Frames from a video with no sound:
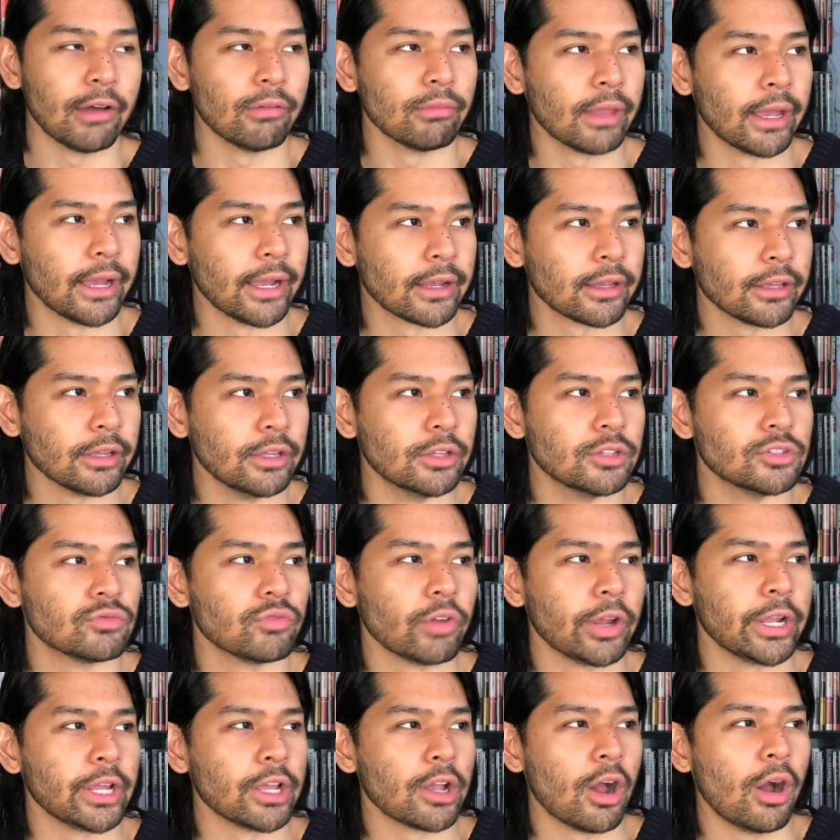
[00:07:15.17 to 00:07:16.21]
Like, it is
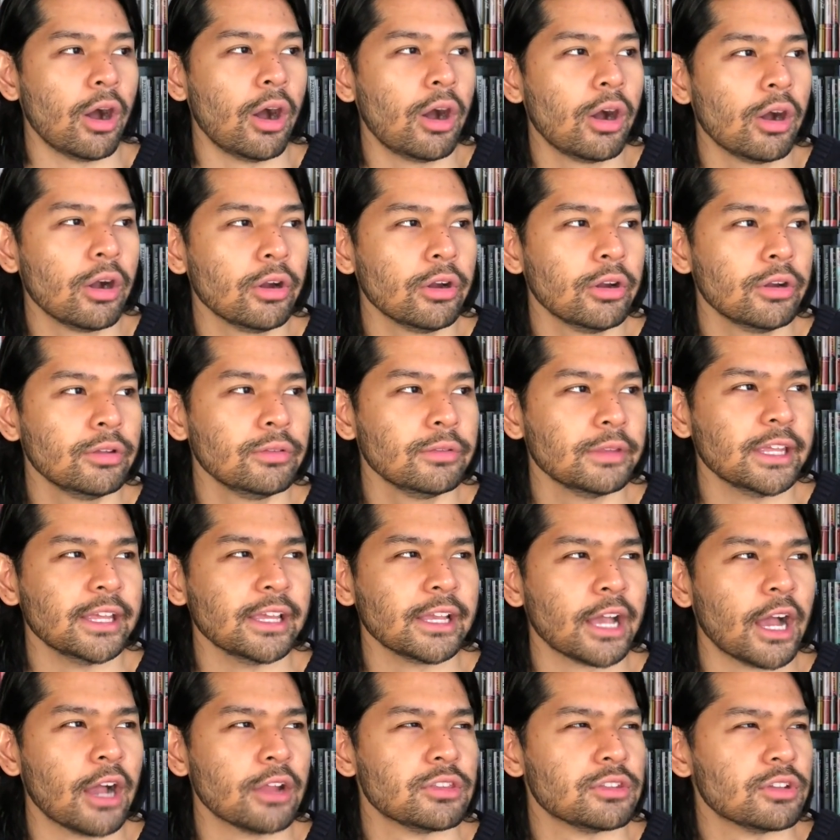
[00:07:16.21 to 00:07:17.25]
raining hard, it
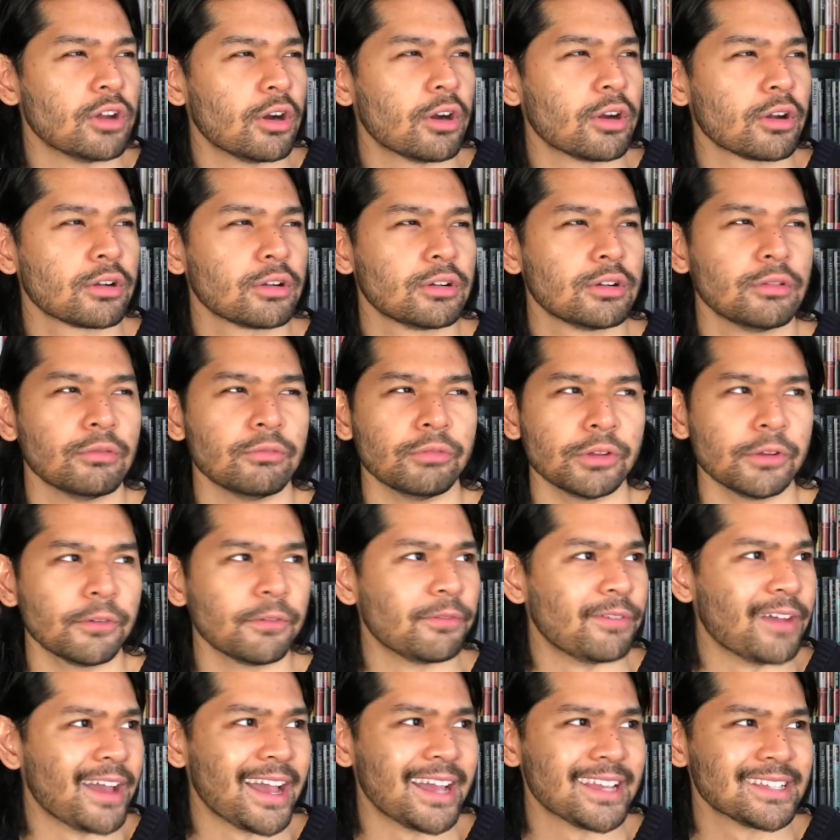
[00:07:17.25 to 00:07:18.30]
got dark real
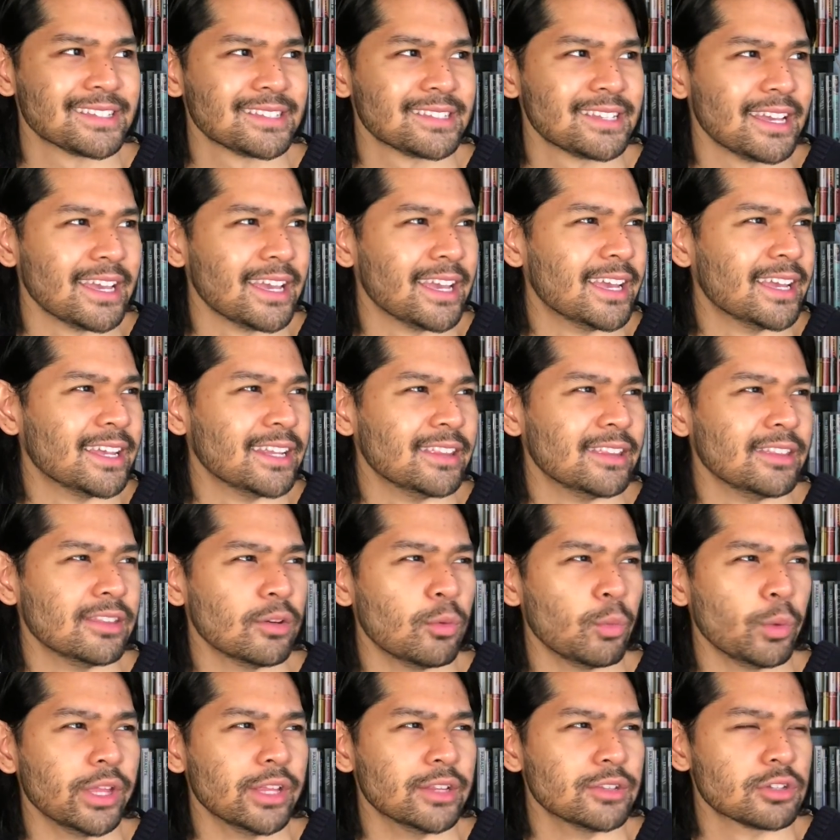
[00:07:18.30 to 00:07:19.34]
fast, and the
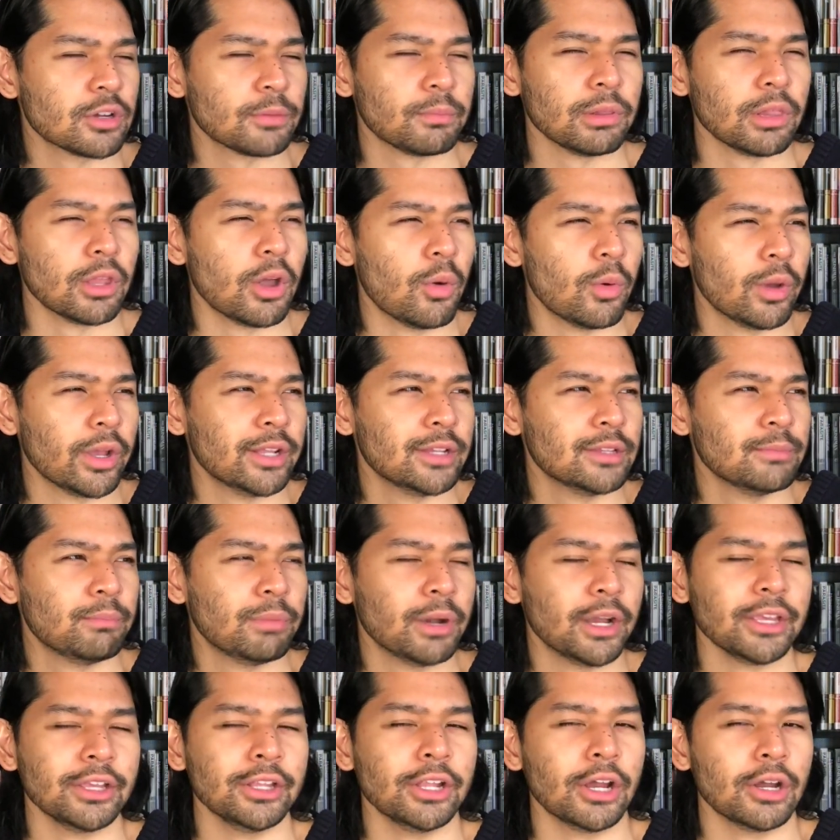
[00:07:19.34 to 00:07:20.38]
winds are blowing.
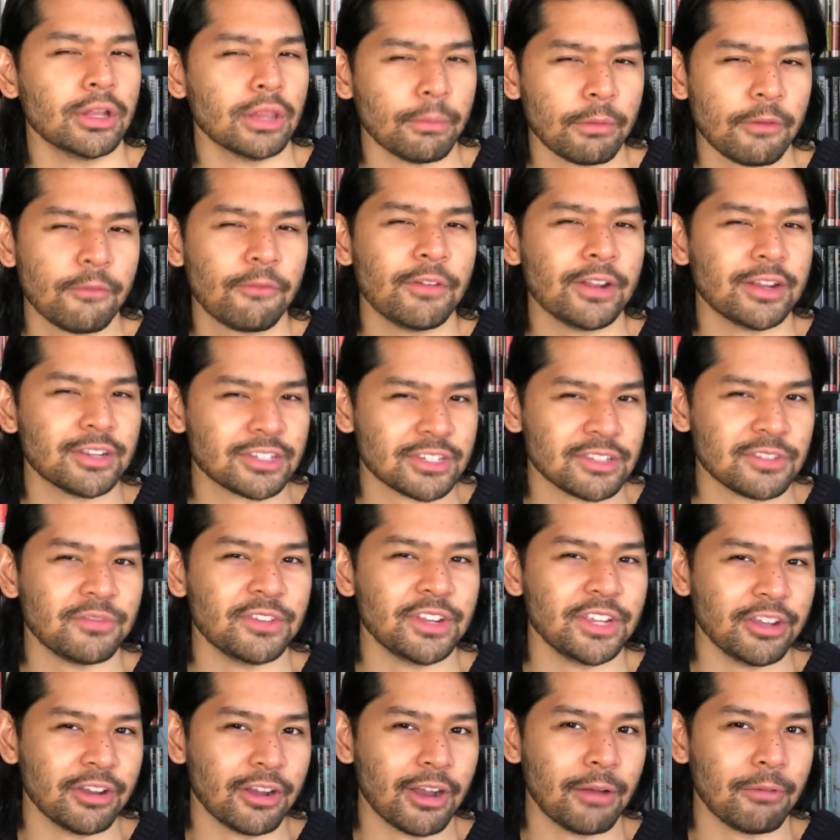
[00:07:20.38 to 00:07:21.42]
But you know, let me finish this
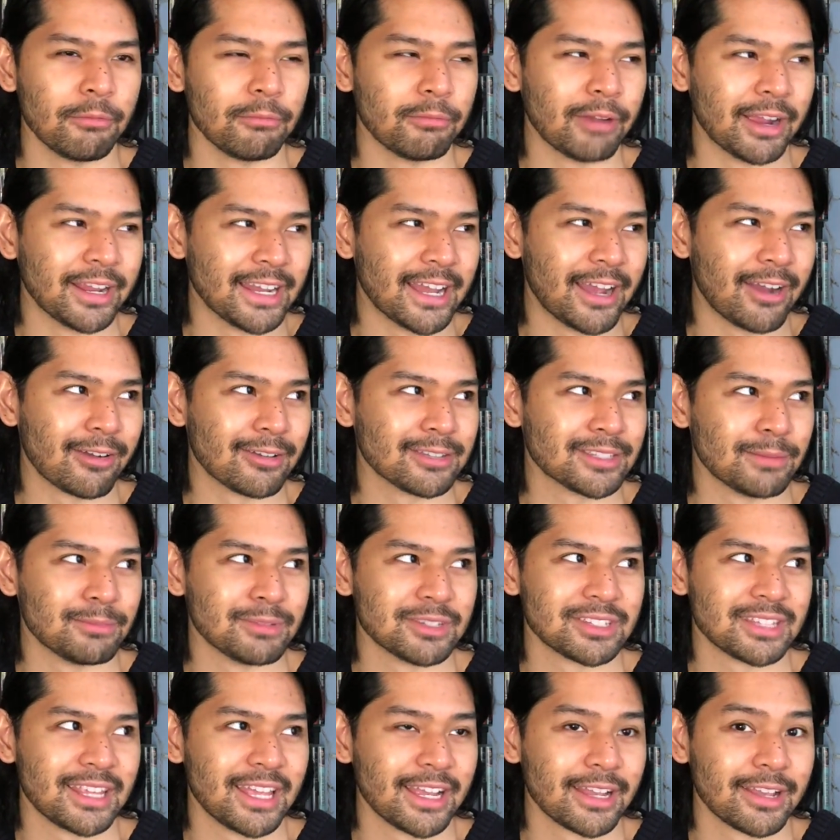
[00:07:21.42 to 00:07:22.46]
video up right now because I'm
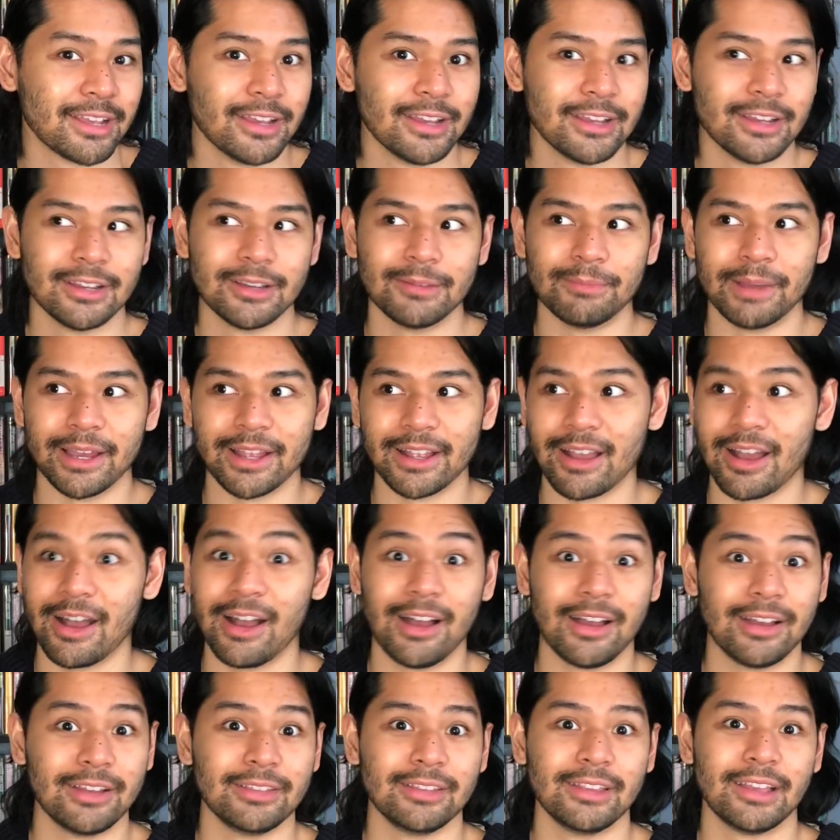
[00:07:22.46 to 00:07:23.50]
just like, my
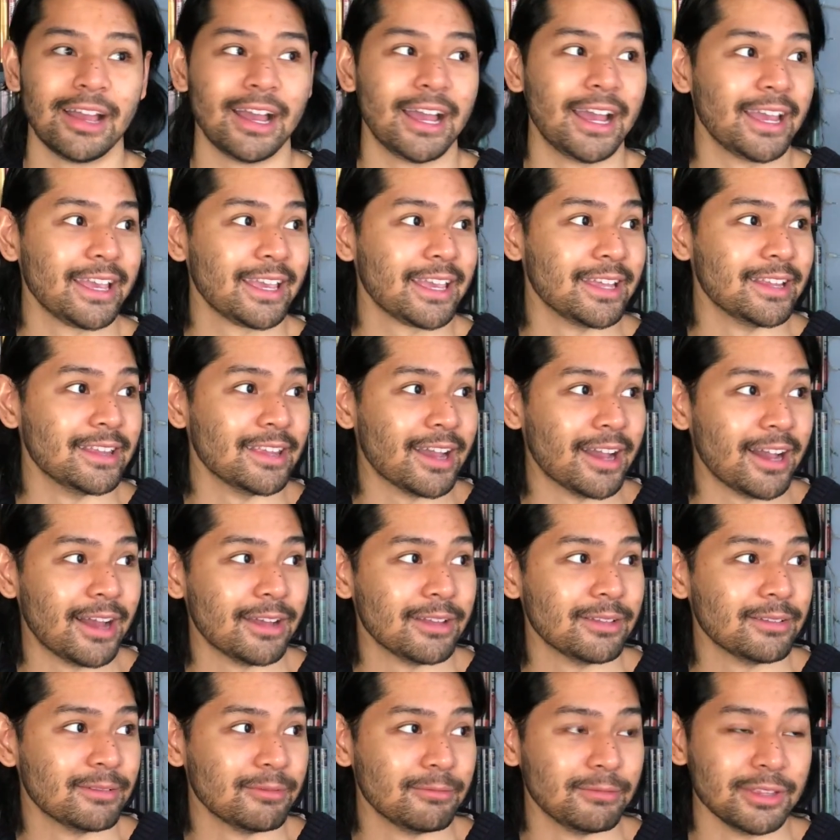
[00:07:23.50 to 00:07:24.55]
God, I
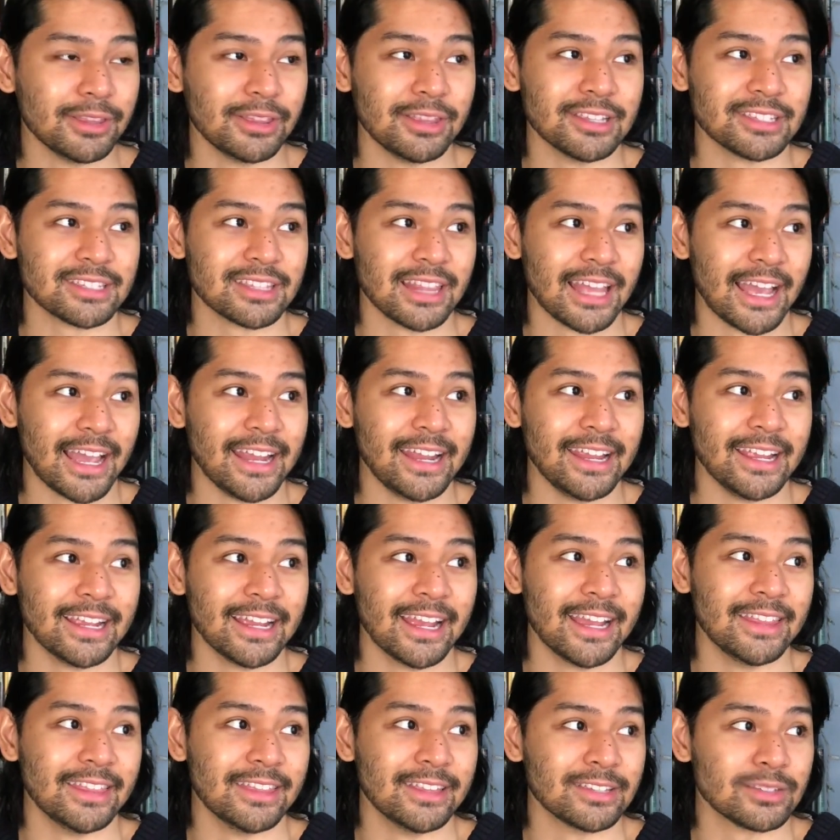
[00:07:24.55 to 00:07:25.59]
cannot with this lighting
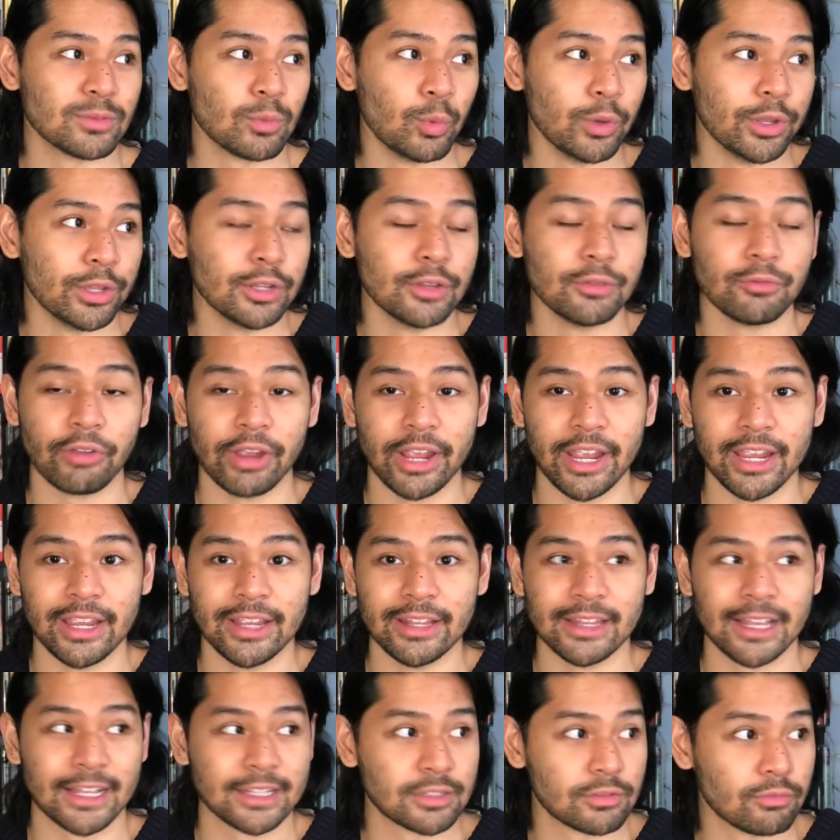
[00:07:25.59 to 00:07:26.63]
and this wind and
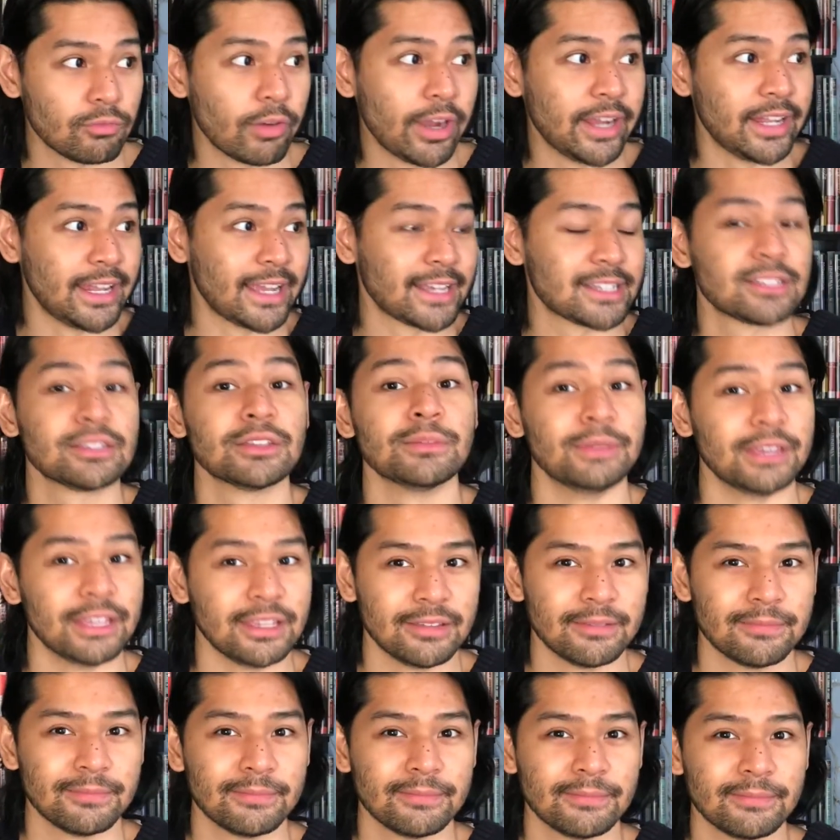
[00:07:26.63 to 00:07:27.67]
rain that's right next to
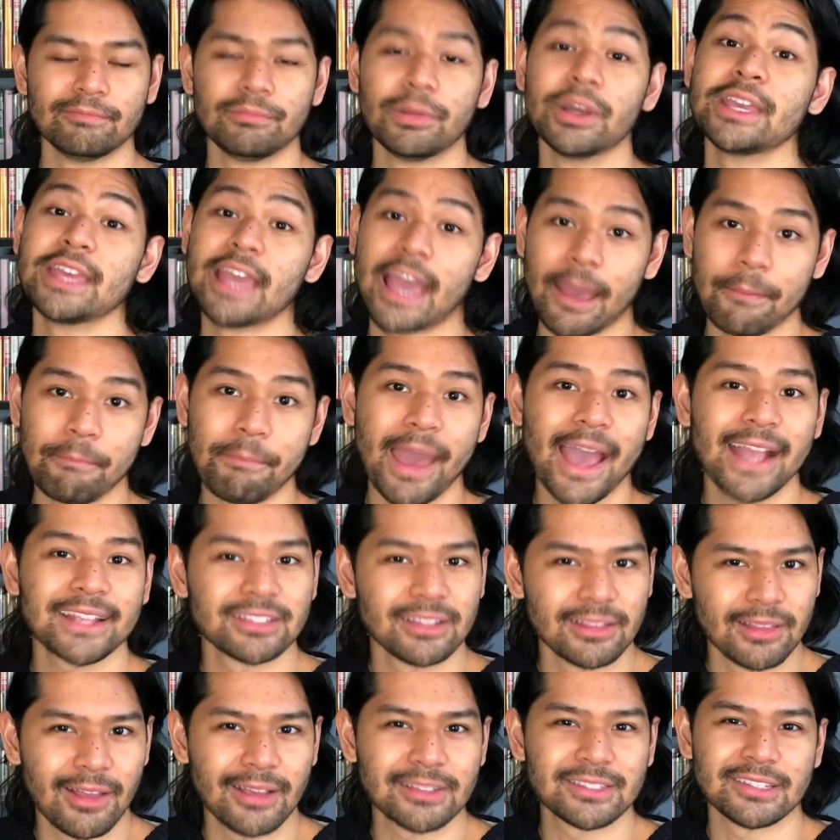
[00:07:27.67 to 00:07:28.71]
me. But yeah, back to
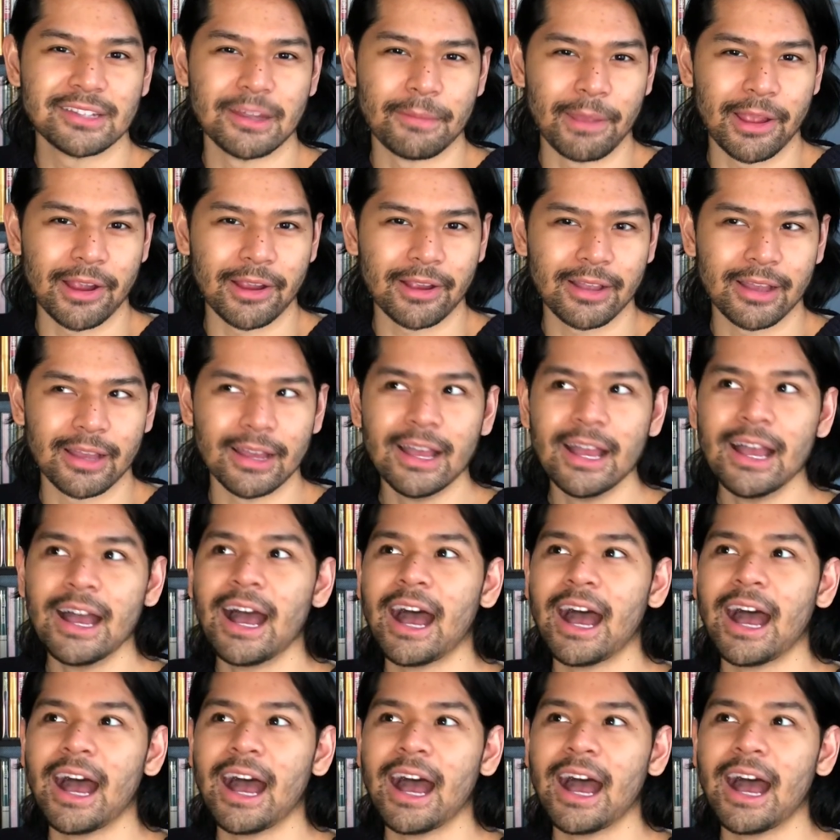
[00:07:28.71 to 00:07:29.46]
Lost in America.